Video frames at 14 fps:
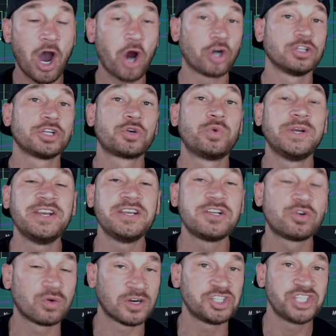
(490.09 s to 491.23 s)
Our liquidity
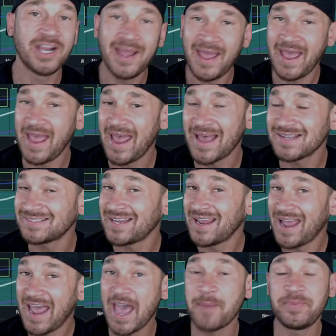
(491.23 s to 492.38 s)
crunch has
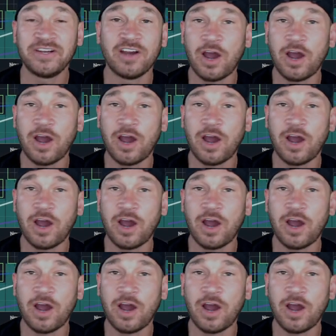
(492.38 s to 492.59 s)
happened.